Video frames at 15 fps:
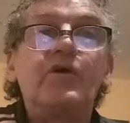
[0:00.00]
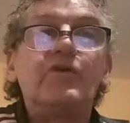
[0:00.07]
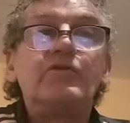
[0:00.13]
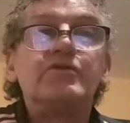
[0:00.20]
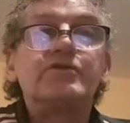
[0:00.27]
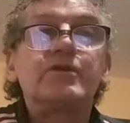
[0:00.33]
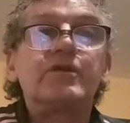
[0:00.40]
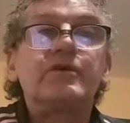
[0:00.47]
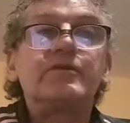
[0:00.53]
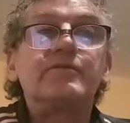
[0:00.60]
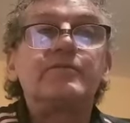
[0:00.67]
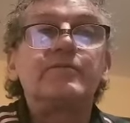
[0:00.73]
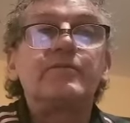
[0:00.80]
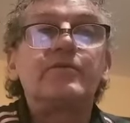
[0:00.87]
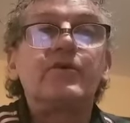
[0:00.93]
with
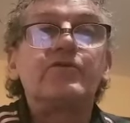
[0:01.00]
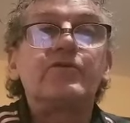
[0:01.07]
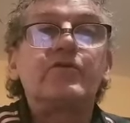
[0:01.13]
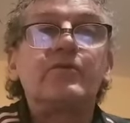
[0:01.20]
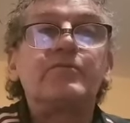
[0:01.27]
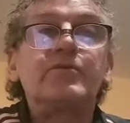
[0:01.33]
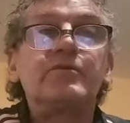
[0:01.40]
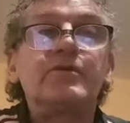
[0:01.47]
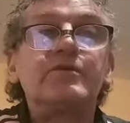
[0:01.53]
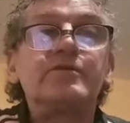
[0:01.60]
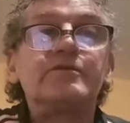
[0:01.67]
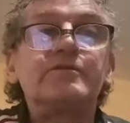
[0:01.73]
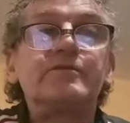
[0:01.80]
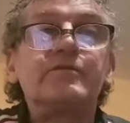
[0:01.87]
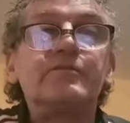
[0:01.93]
another couple of
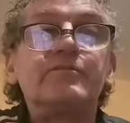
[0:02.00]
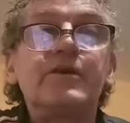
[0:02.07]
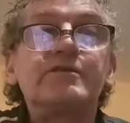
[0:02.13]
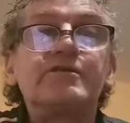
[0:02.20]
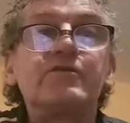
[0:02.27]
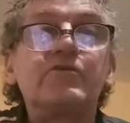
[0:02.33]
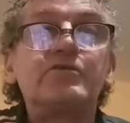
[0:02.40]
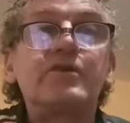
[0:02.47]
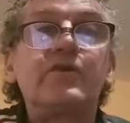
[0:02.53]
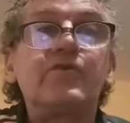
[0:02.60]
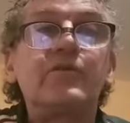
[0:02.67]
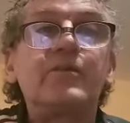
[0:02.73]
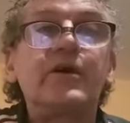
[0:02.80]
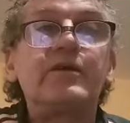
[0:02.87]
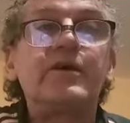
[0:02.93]
winners. Best of luck to
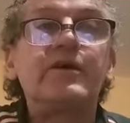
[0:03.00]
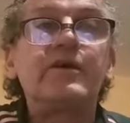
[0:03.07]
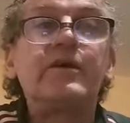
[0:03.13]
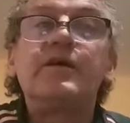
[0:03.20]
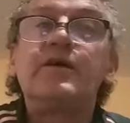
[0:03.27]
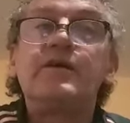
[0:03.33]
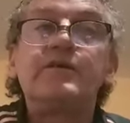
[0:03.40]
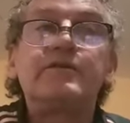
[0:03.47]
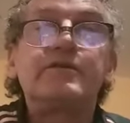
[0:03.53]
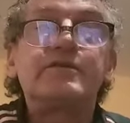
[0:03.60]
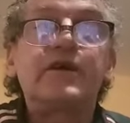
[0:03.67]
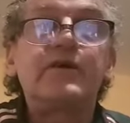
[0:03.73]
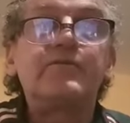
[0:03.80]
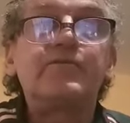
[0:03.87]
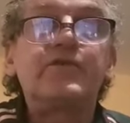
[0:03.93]
everybody. The
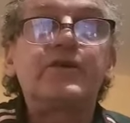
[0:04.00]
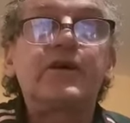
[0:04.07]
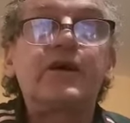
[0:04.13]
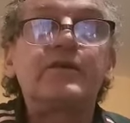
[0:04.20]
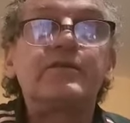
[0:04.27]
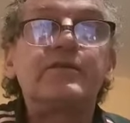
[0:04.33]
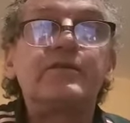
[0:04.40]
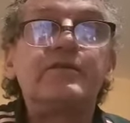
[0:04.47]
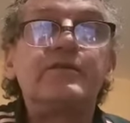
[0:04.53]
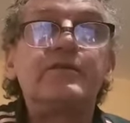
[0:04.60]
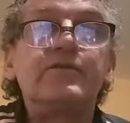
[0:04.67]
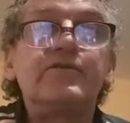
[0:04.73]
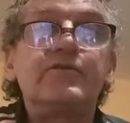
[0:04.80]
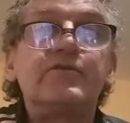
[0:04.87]
time for cotton is